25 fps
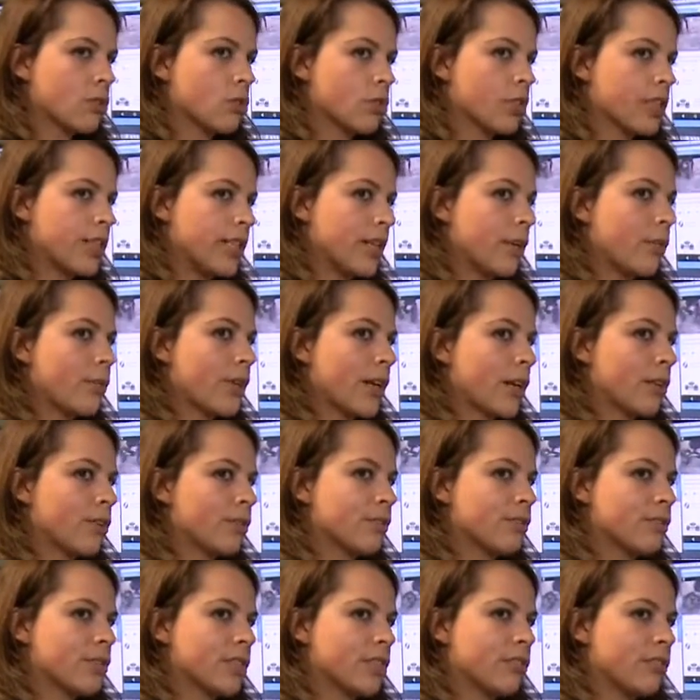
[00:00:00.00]
So here we are
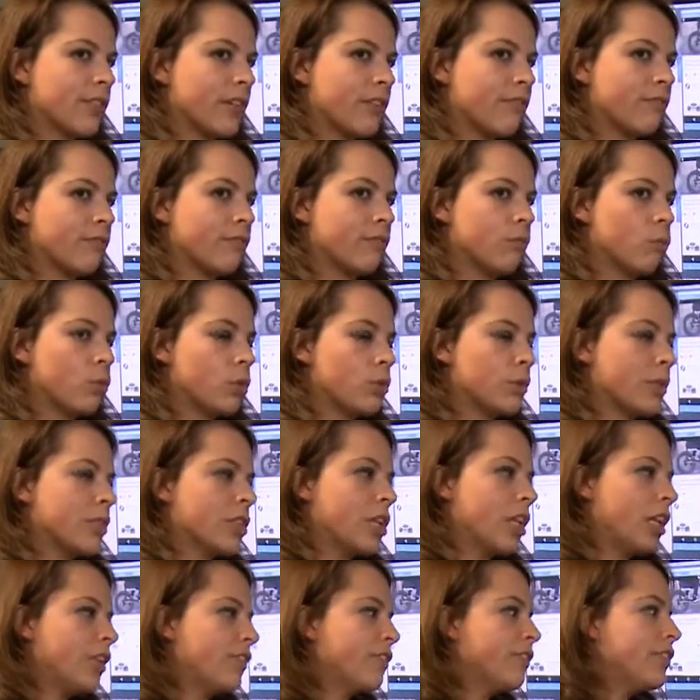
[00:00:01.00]
considering what we
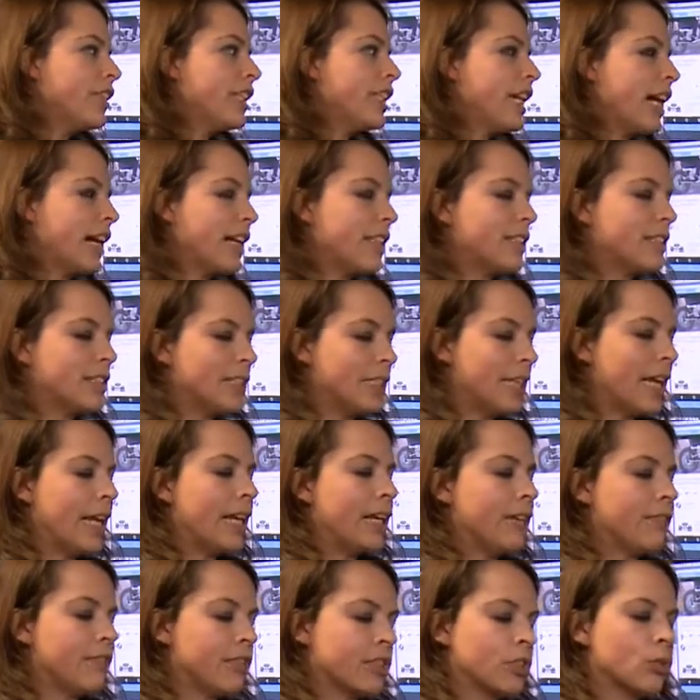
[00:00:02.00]
call
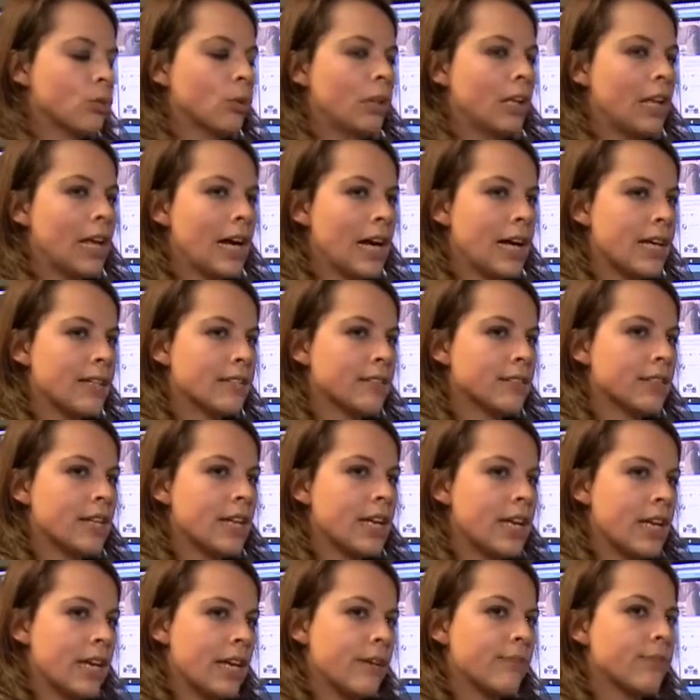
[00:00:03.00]
VICN, a virtualized
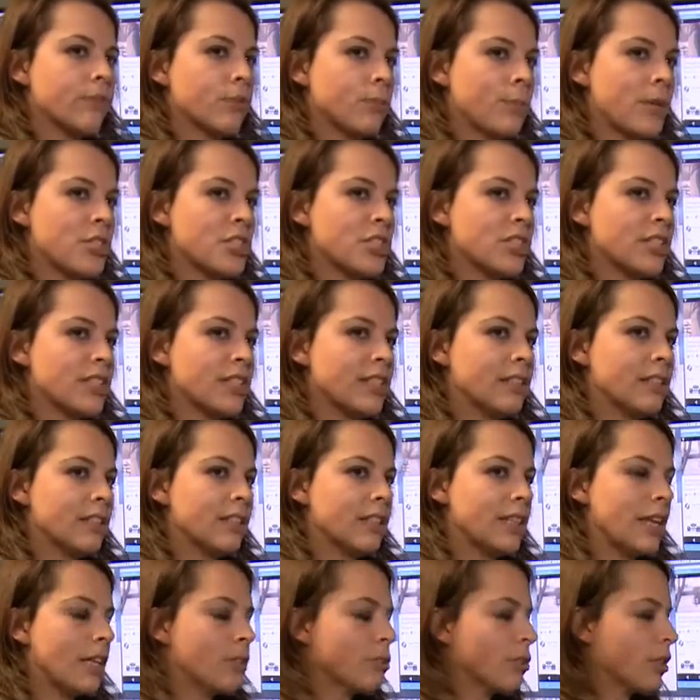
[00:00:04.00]

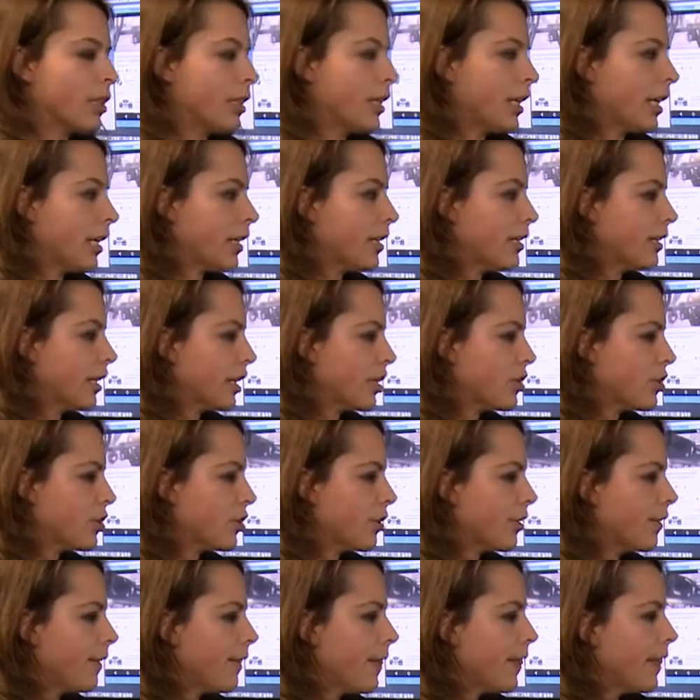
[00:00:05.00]
information-centric networking
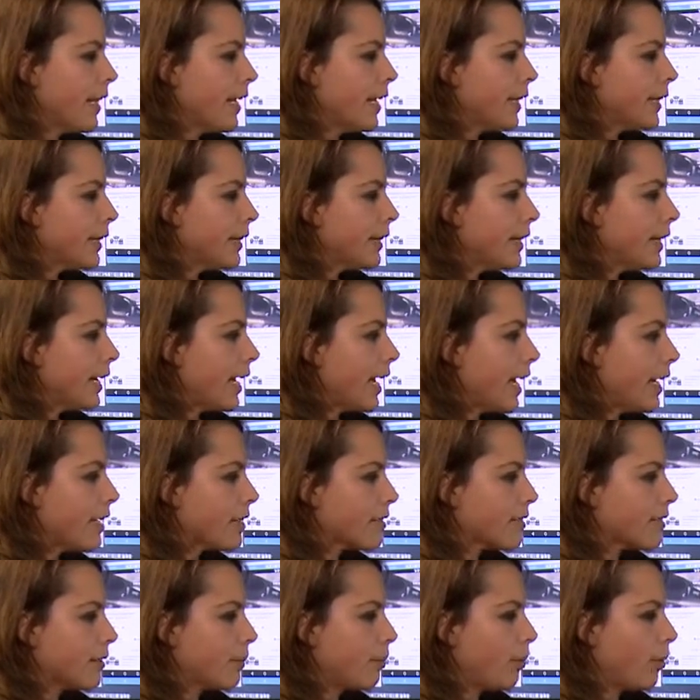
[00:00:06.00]
architecture that
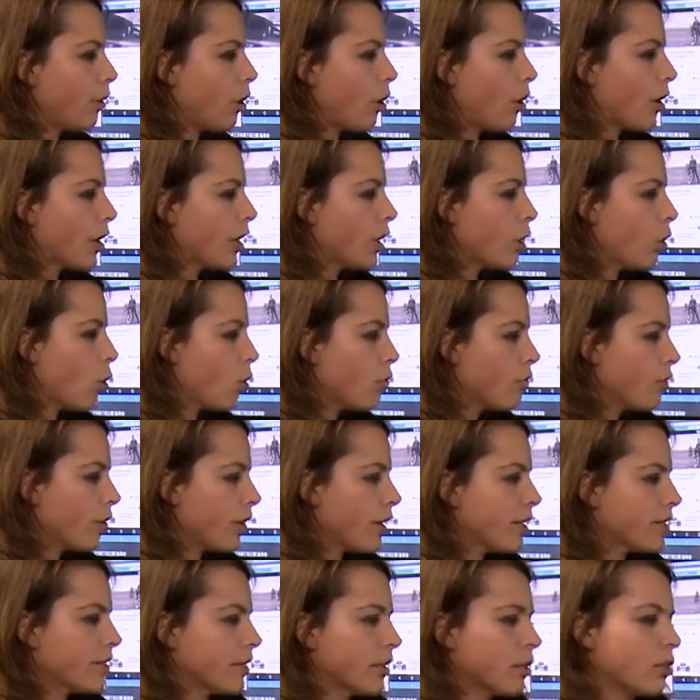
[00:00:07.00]
is deploying
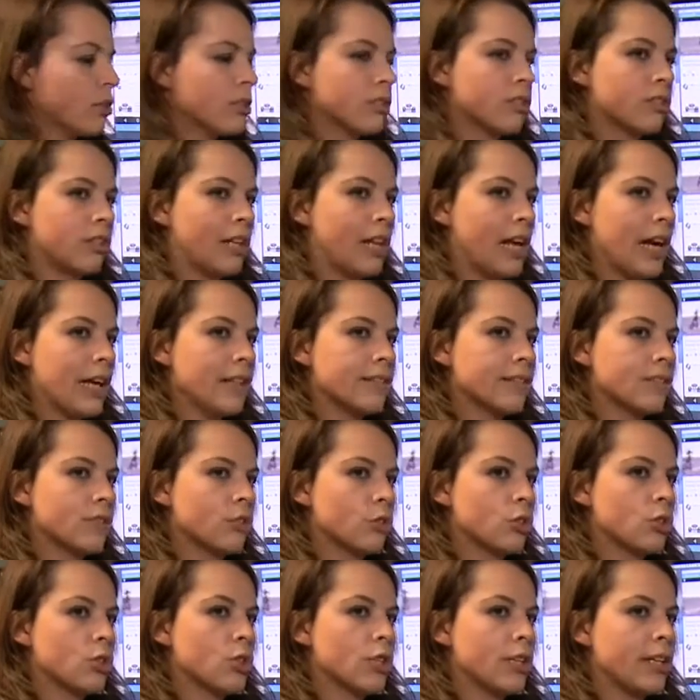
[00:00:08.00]
over a single slice.
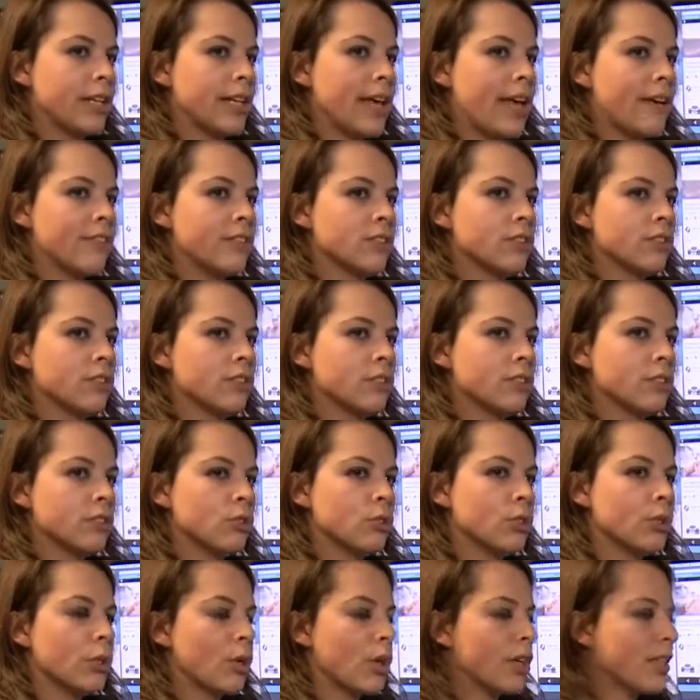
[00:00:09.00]
So you can have
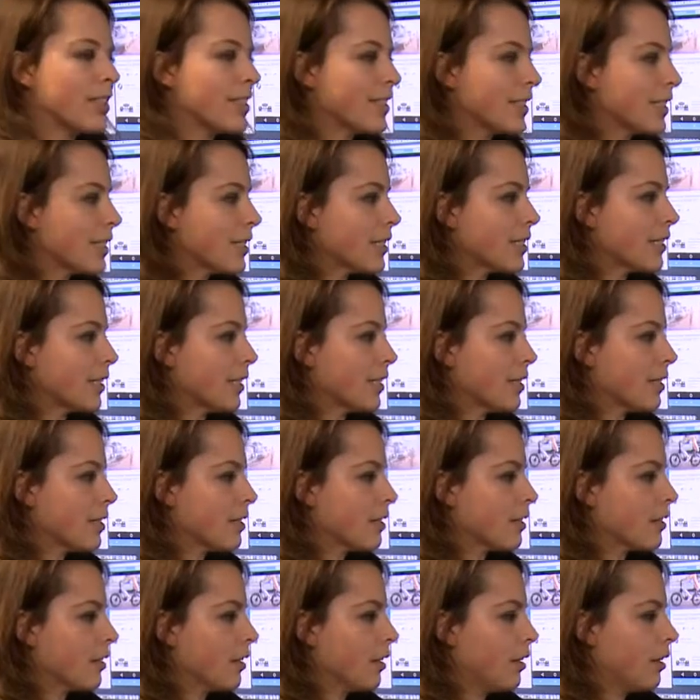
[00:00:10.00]
the
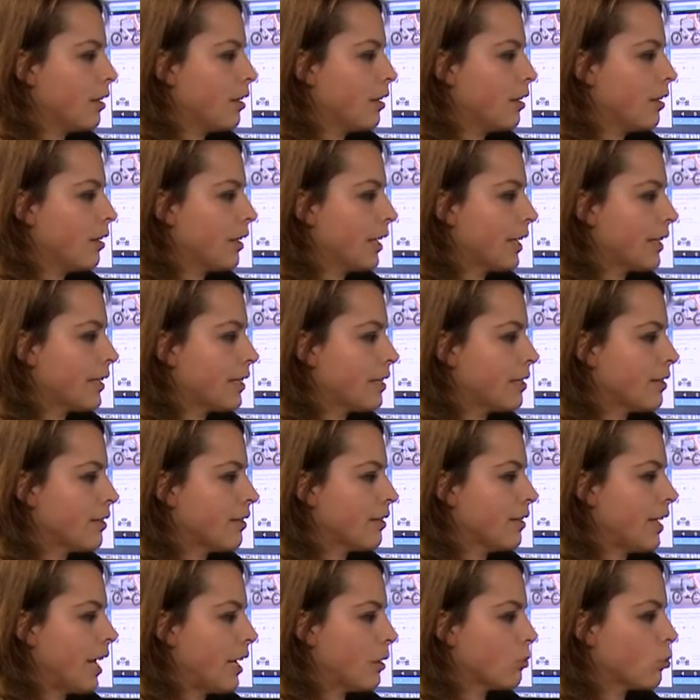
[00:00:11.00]
coexistence like this
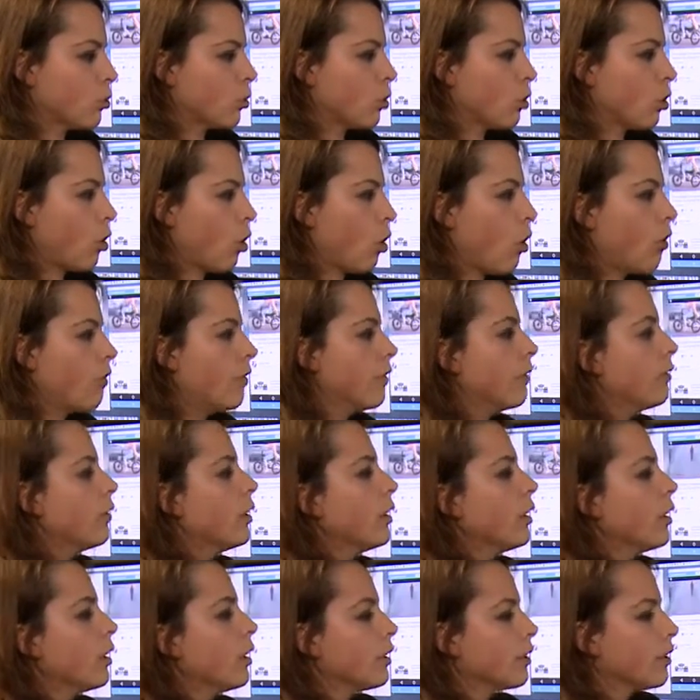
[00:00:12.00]
in the network of
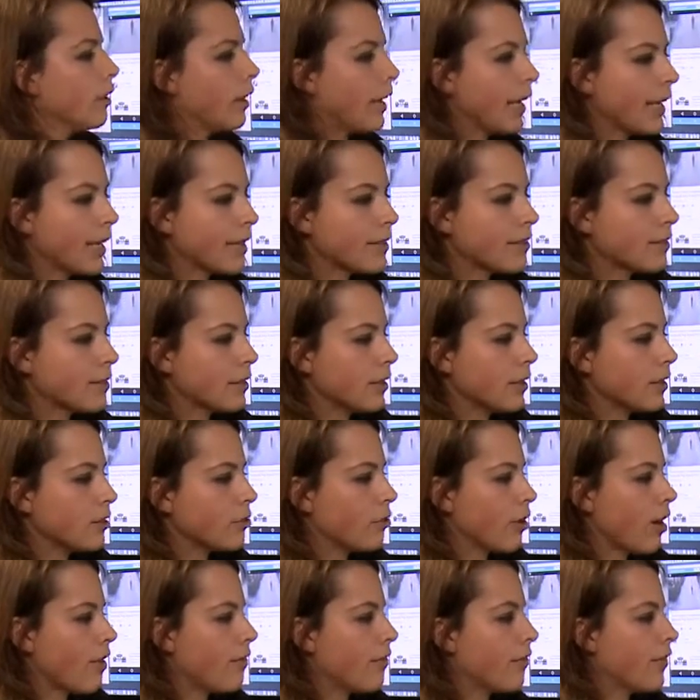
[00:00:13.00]
legacy
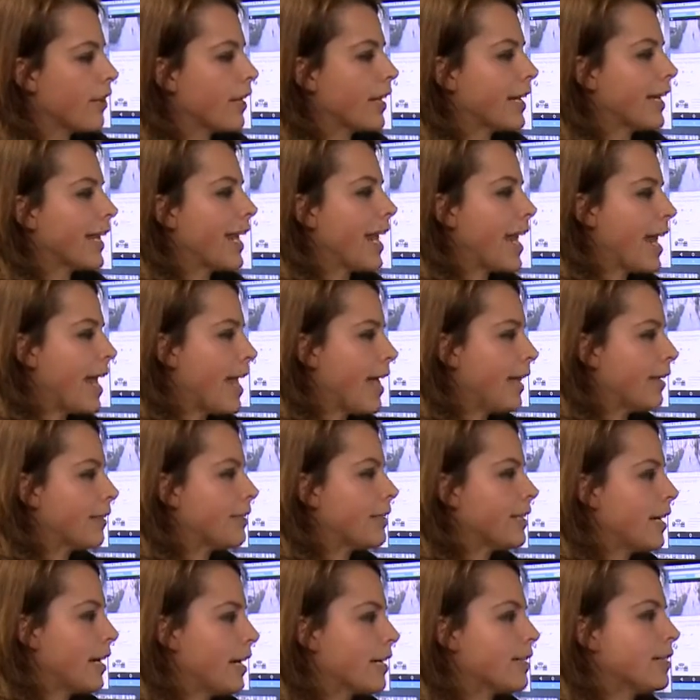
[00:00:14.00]
traffic
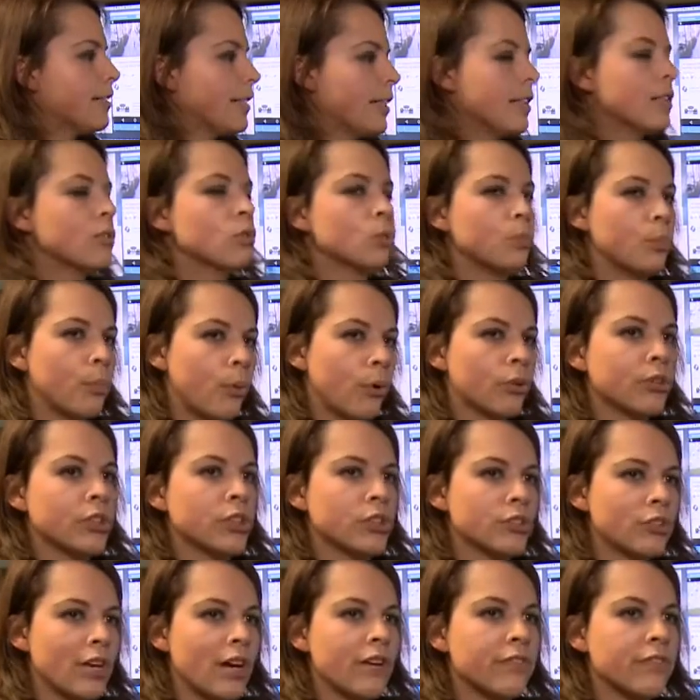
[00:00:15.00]
and the ICN
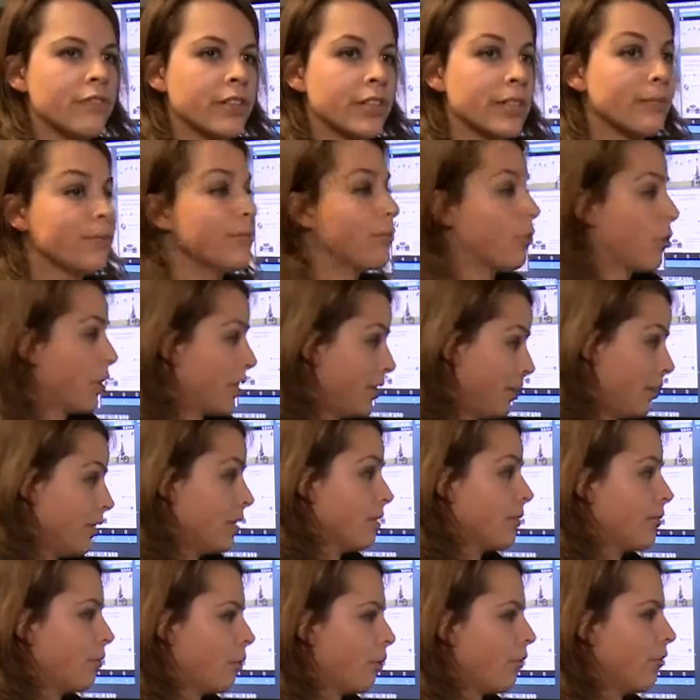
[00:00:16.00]
supported traffic, for
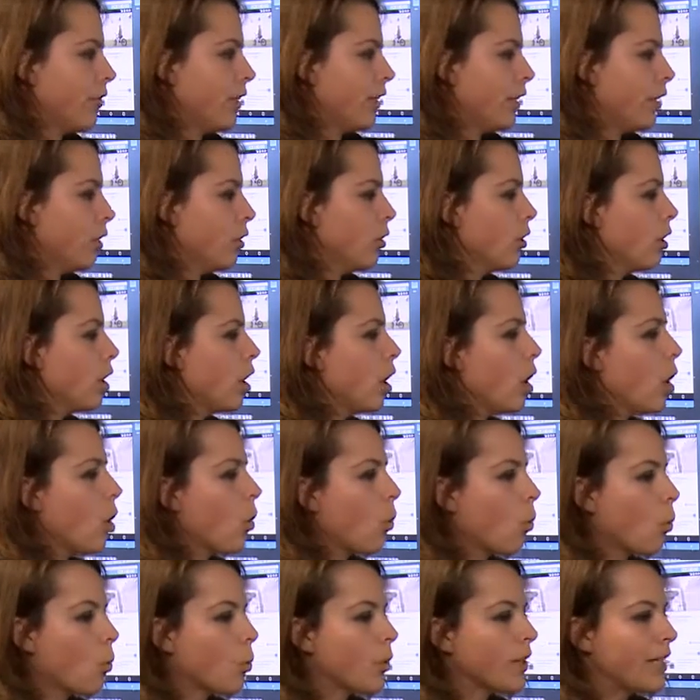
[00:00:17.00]
instance, for video,
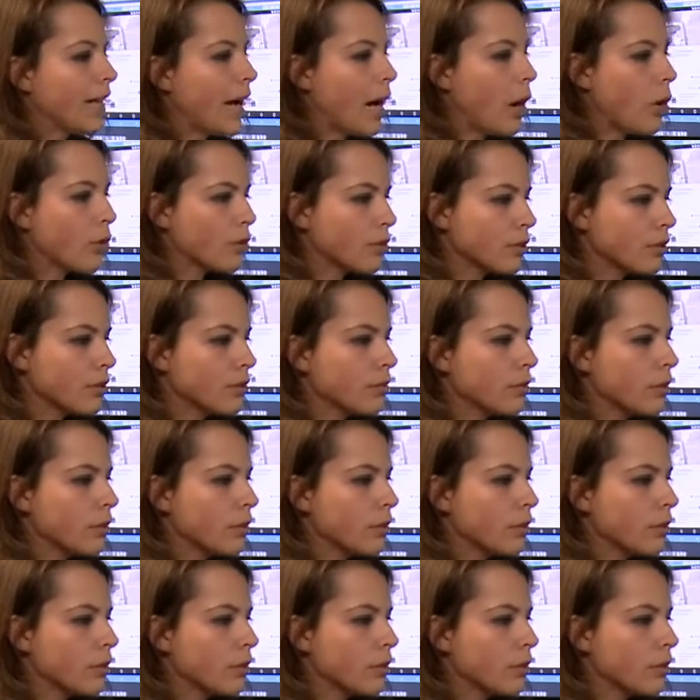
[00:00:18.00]
without